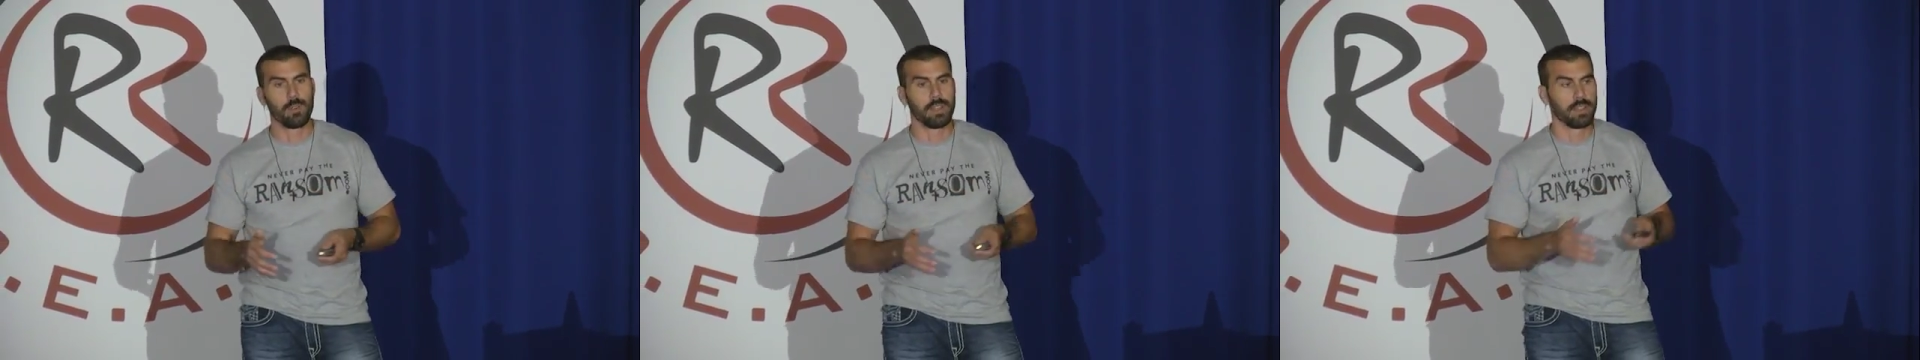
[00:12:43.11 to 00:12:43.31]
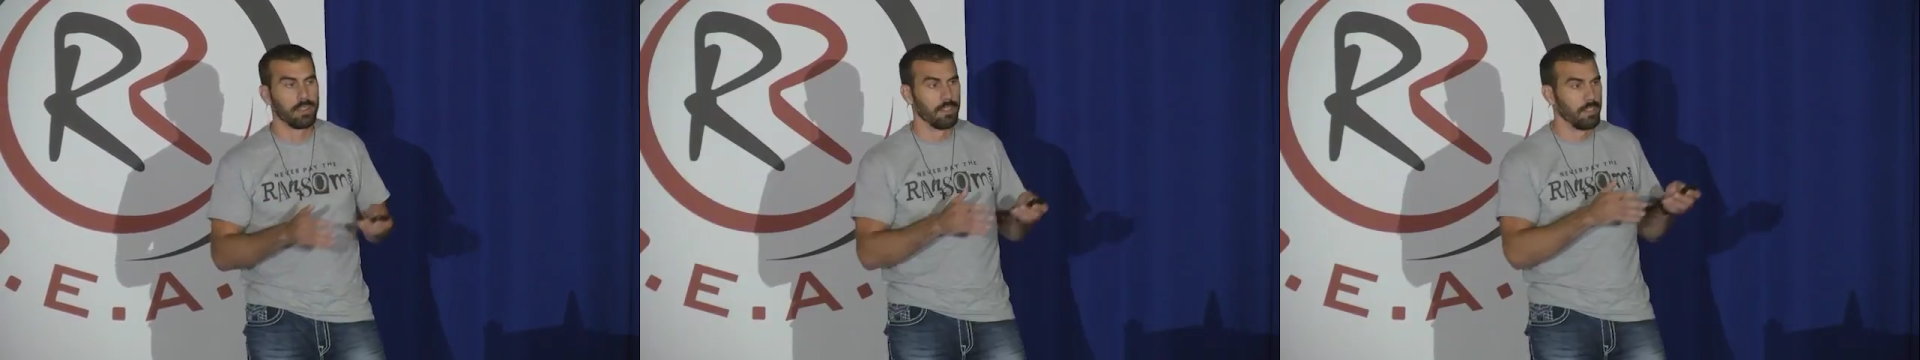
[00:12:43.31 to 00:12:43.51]

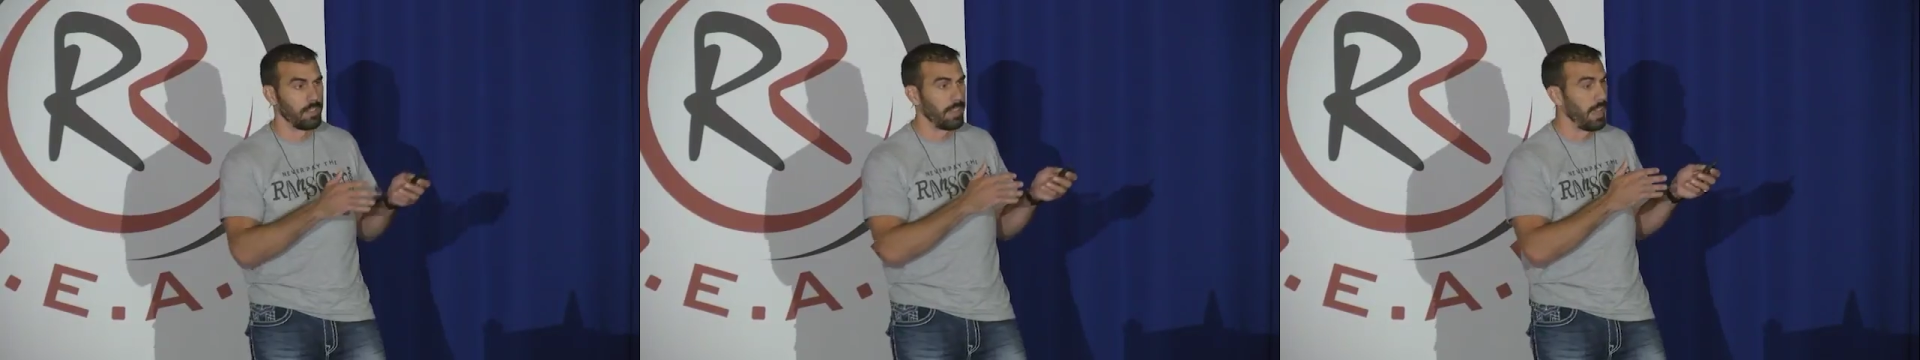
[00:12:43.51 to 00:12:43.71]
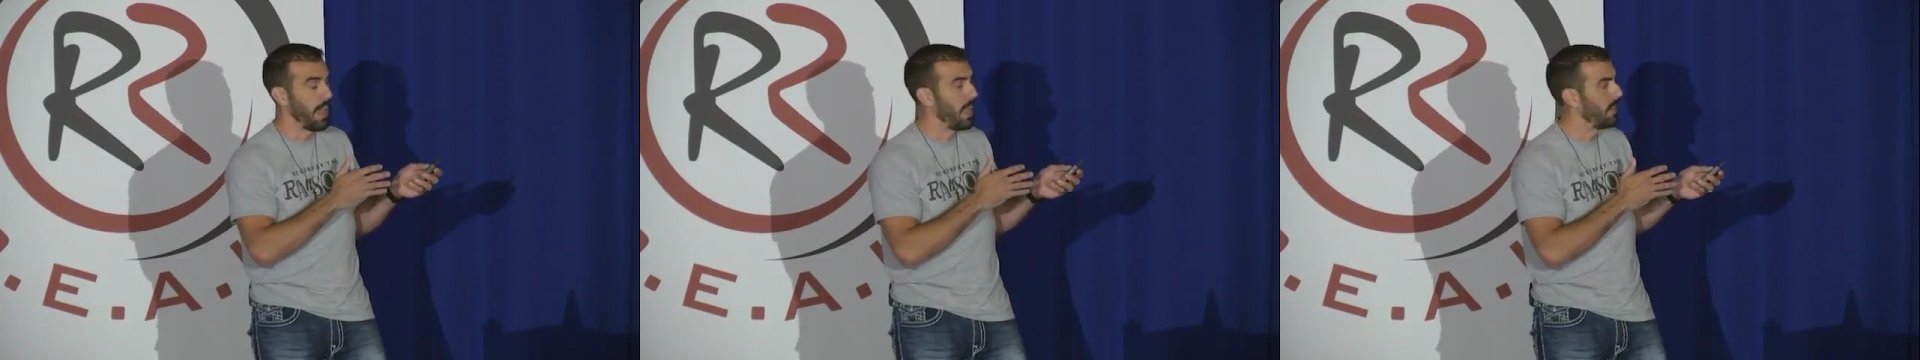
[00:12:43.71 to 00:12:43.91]
we can
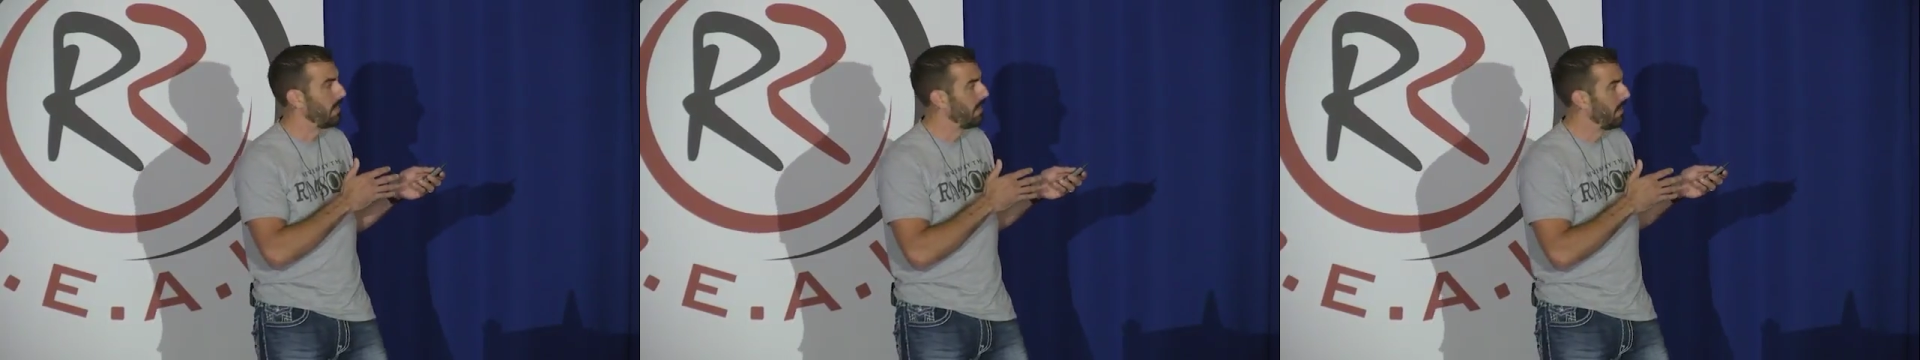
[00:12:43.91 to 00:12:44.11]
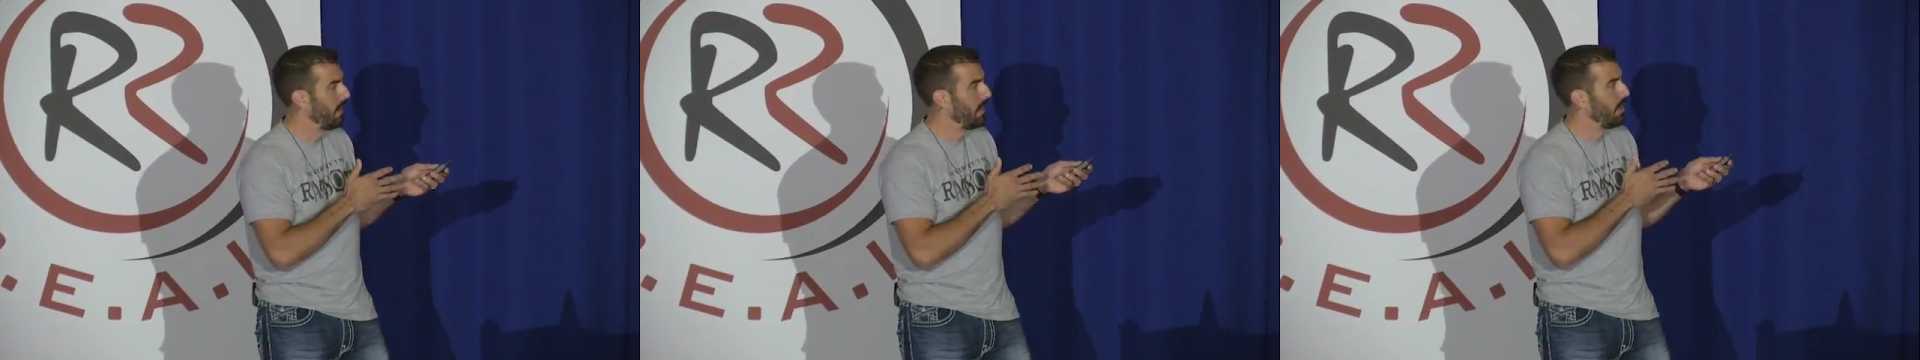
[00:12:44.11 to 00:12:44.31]
look at,
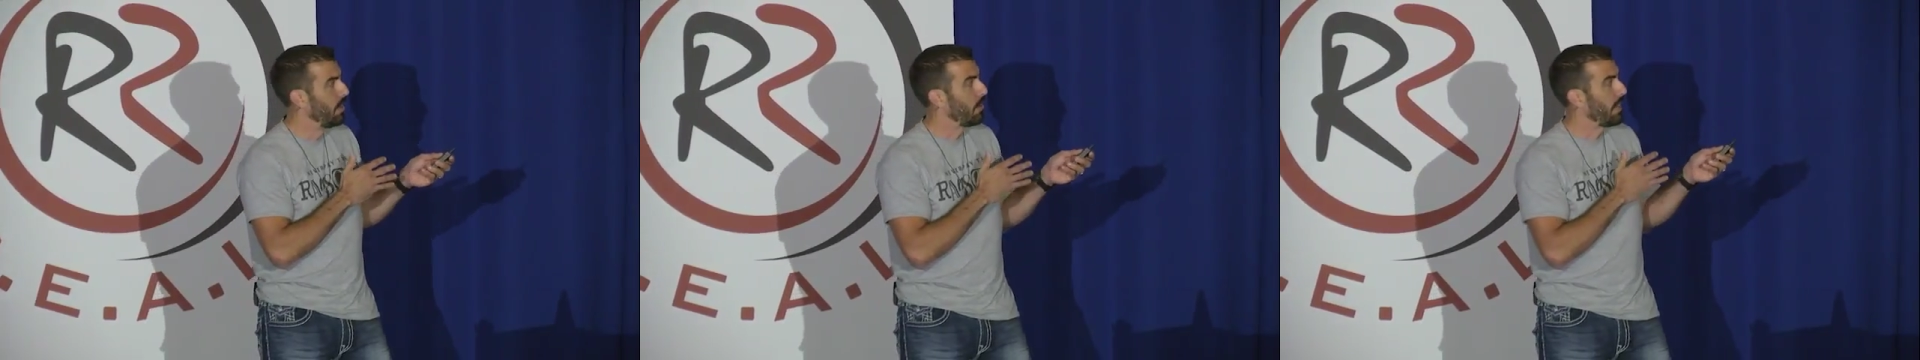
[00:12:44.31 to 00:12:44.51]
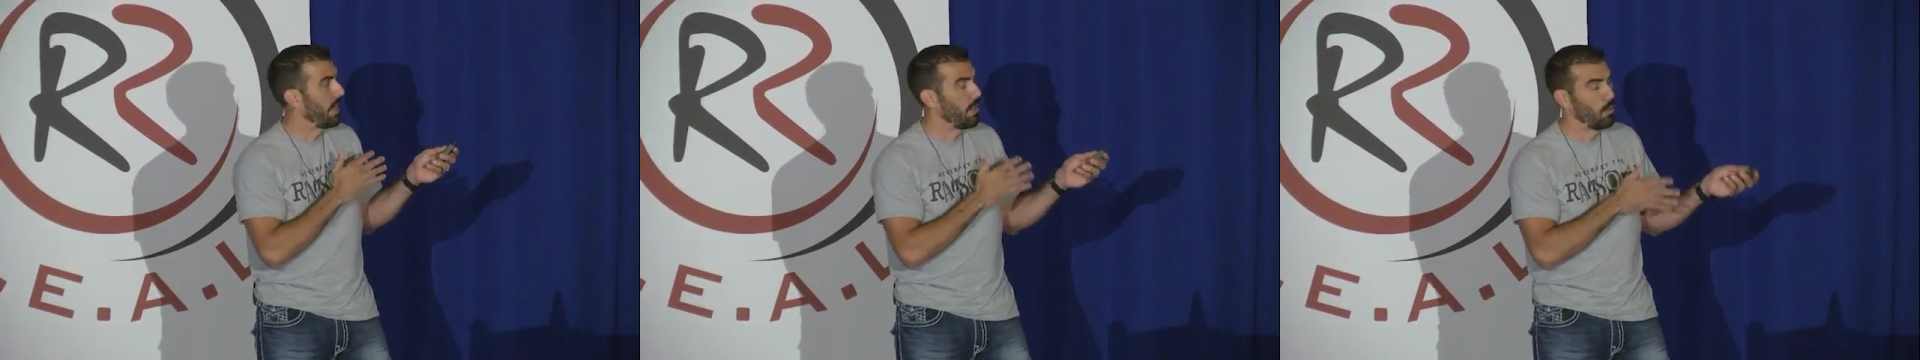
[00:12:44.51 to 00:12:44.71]

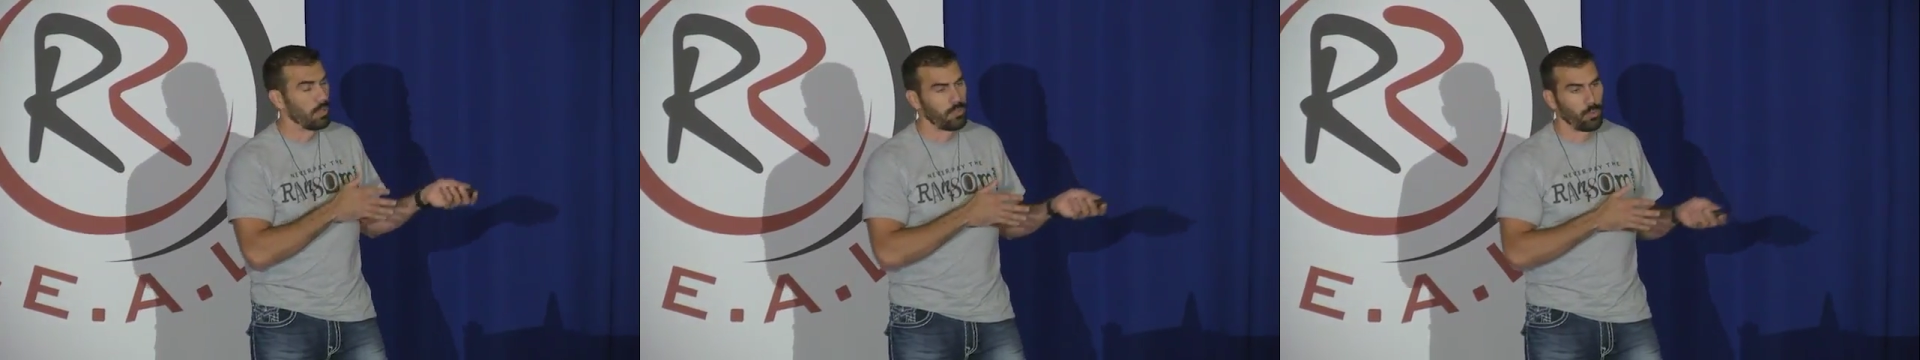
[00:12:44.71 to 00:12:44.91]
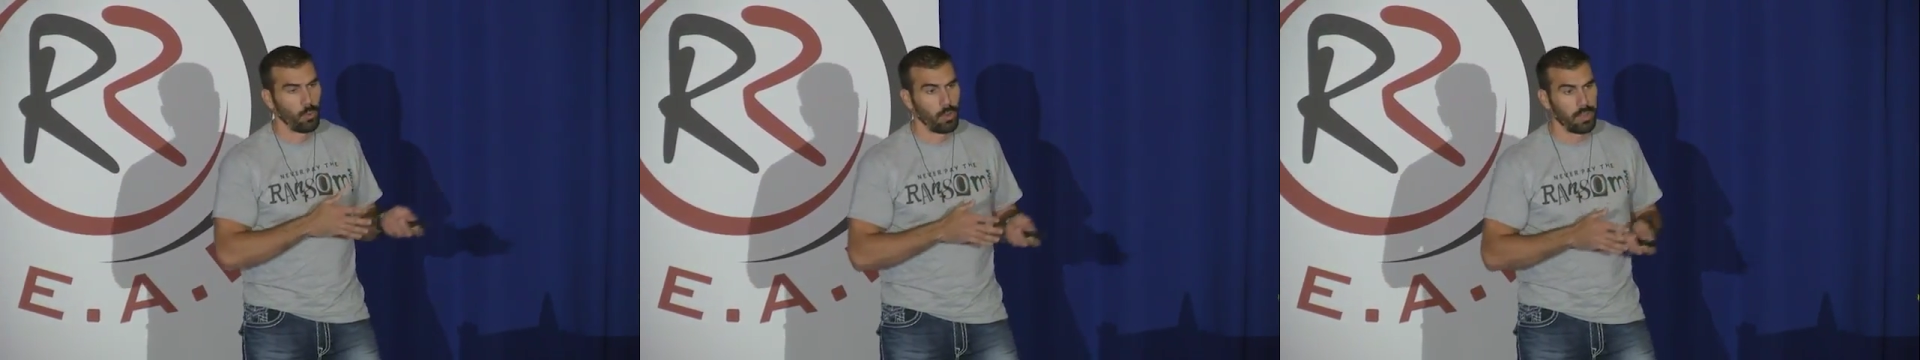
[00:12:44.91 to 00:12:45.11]
okay,
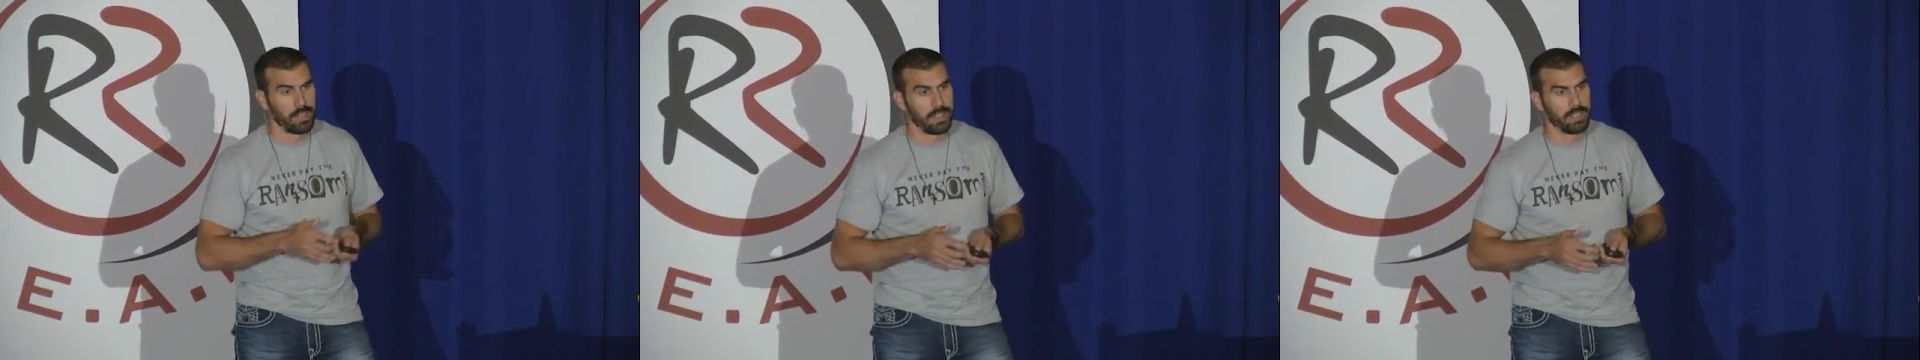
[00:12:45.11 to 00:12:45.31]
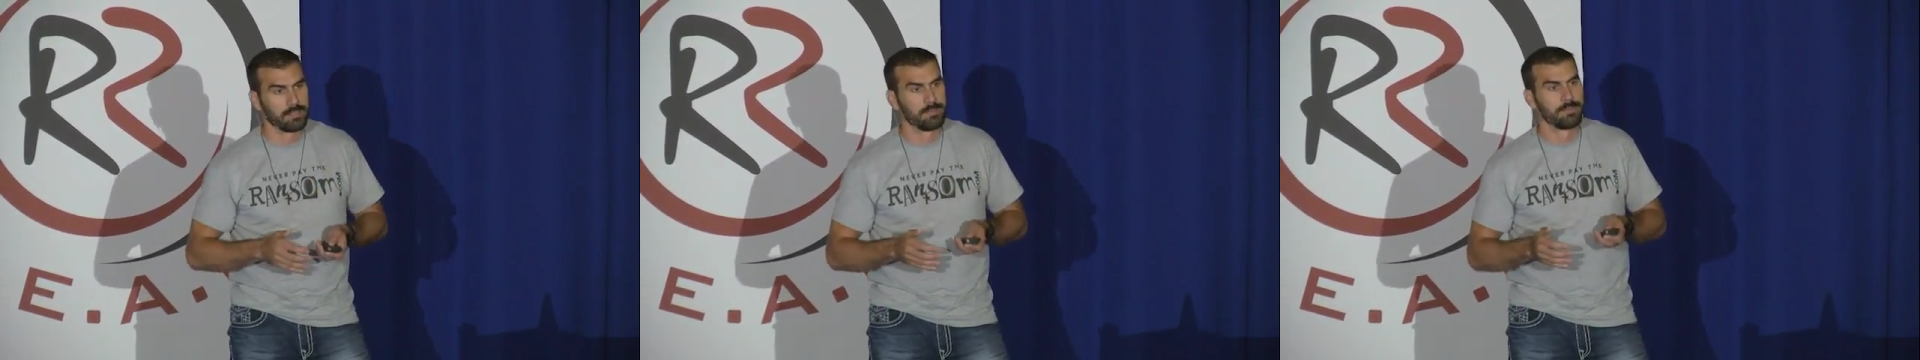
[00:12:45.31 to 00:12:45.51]
what's
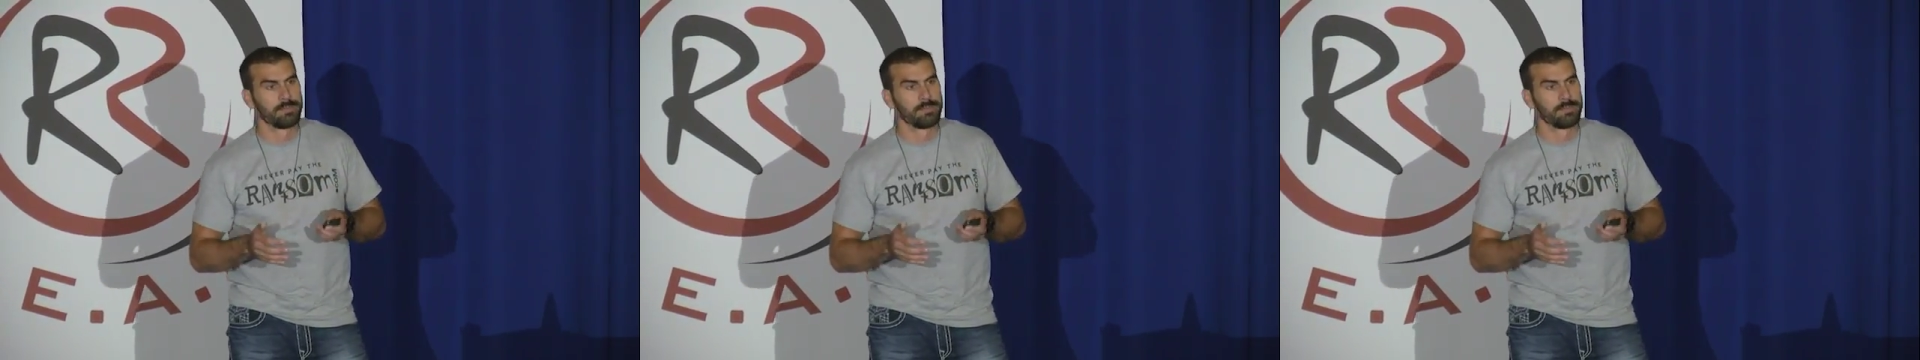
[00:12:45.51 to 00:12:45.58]
working?